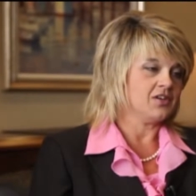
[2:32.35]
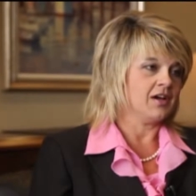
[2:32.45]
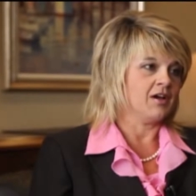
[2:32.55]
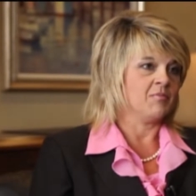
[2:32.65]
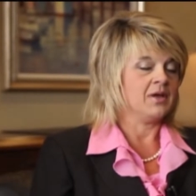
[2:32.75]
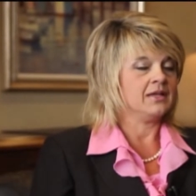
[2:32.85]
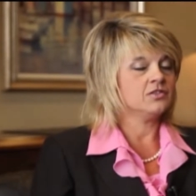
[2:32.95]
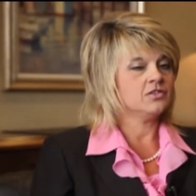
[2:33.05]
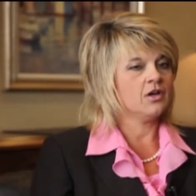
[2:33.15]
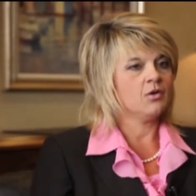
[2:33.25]

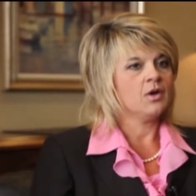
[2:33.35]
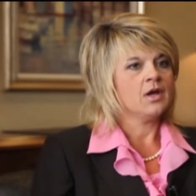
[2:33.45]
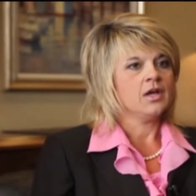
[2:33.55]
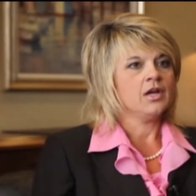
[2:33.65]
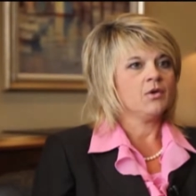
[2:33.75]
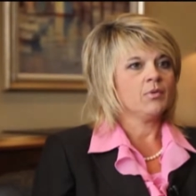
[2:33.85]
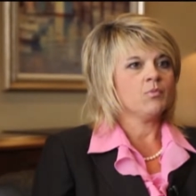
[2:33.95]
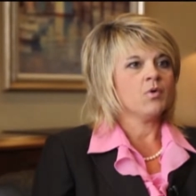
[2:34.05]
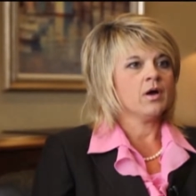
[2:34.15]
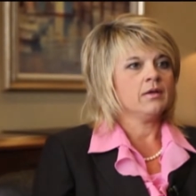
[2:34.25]
And so,
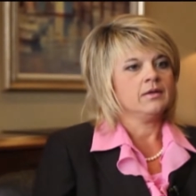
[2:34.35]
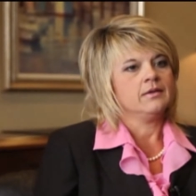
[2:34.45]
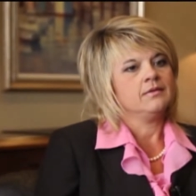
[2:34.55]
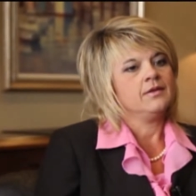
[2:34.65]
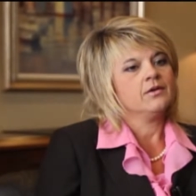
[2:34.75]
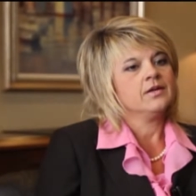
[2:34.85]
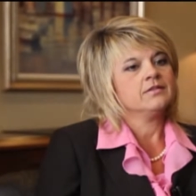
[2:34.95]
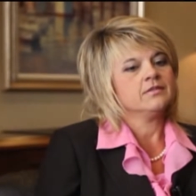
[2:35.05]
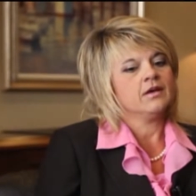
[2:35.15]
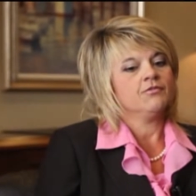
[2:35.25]
we want. There
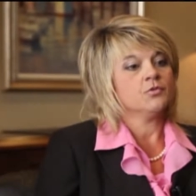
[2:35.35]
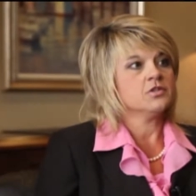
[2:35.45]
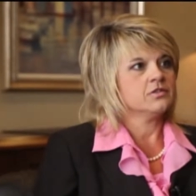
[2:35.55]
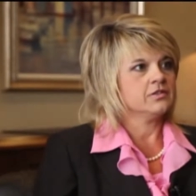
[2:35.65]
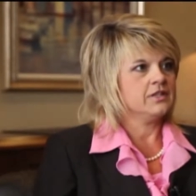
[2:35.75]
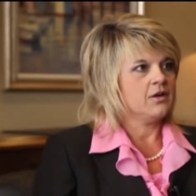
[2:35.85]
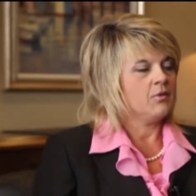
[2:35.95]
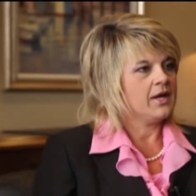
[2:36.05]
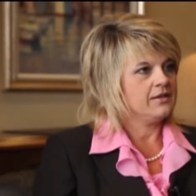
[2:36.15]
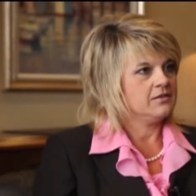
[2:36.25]
is unfortunately
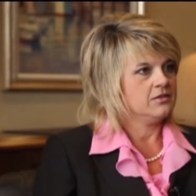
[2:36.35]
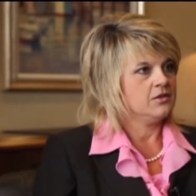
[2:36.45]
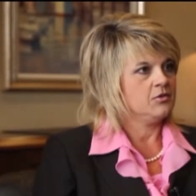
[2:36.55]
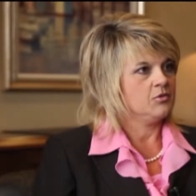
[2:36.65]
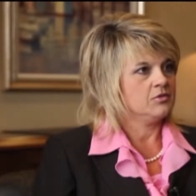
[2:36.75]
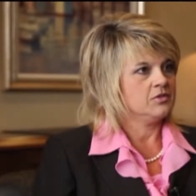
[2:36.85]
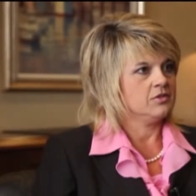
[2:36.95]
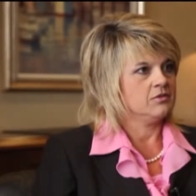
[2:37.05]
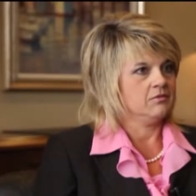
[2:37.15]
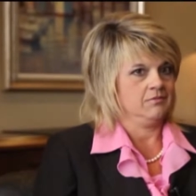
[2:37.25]
no way
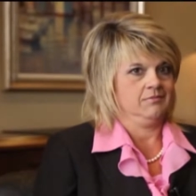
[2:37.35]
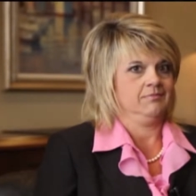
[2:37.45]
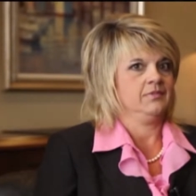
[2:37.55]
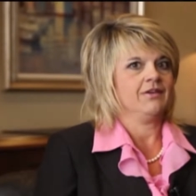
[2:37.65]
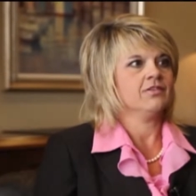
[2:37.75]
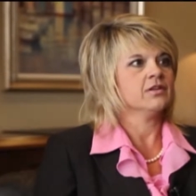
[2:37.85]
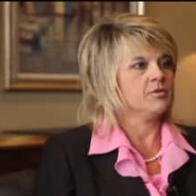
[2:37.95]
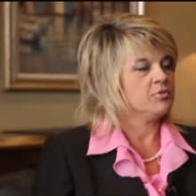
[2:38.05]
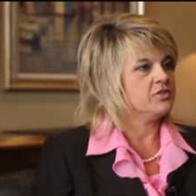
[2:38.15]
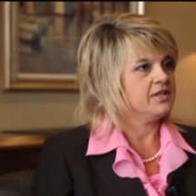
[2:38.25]
to
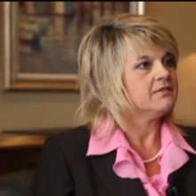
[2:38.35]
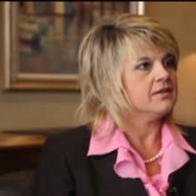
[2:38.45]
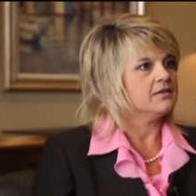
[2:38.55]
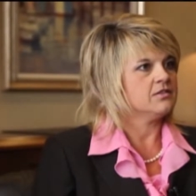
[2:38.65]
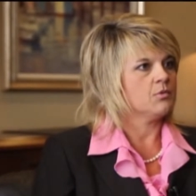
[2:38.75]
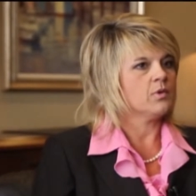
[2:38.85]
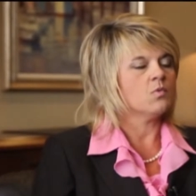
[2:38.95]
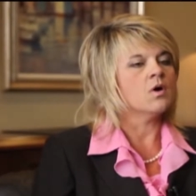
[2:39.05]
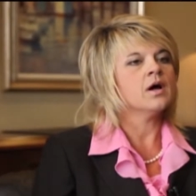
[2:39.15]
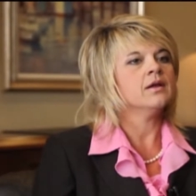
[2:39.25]
definitely predict it. So we
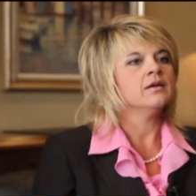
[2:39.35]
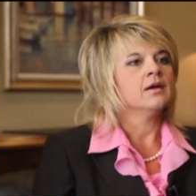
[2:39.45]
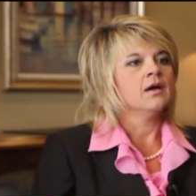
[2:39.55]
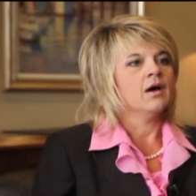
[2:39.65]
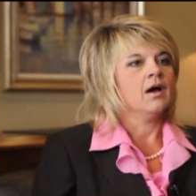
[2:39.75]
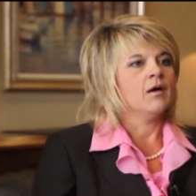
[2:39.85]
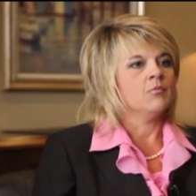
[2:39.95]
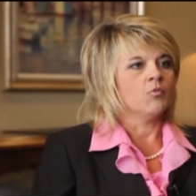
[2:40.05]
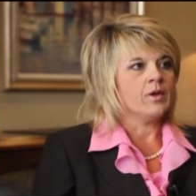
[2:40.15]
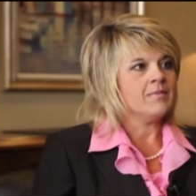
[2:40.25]
want
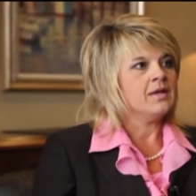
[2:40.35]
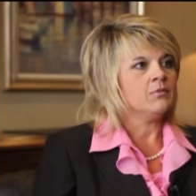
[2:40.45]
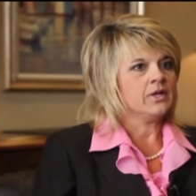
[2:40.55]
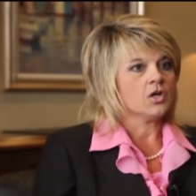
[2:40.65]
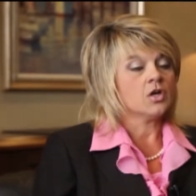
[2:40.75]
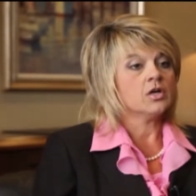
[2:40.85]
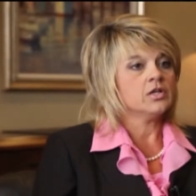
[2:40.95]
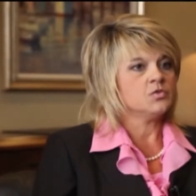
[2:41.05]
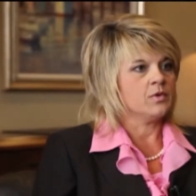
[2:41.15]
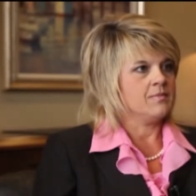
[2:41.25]
women. We
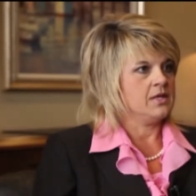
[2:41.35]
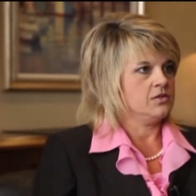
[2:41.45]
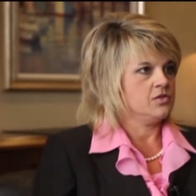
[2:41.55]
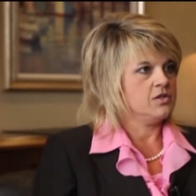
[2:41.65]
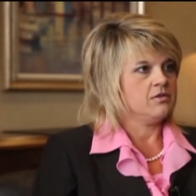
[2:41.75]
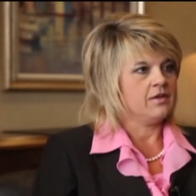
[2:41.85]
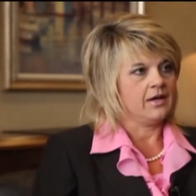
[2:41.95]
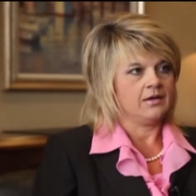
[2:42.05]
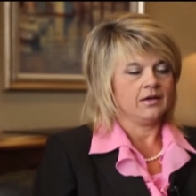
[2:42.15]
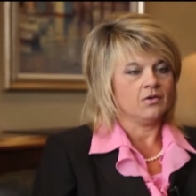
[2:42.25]
encourage women to do
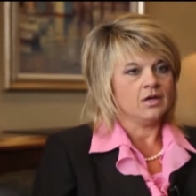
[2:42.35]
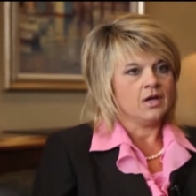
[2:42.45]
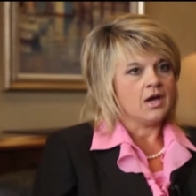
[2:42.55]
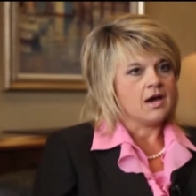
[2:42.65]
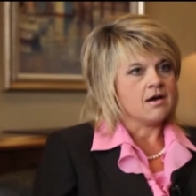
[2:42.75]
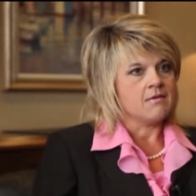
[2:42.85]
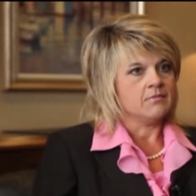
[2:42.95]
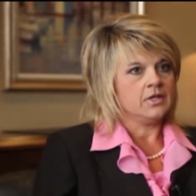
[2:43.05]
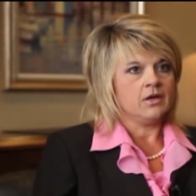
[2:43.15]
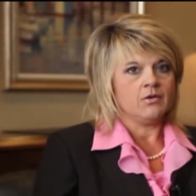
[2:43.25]
that. Now.
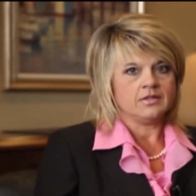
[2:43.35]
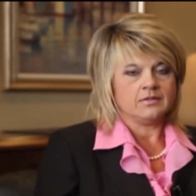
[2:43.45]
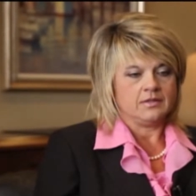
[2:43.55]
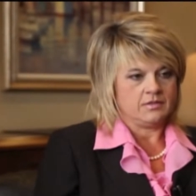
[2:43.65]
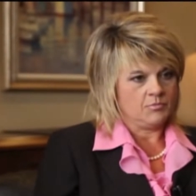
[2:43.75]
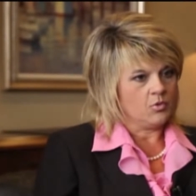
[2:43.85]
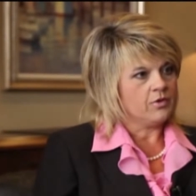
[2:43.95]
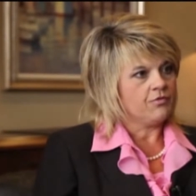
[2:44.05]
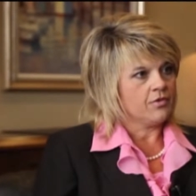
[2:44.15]
It's important.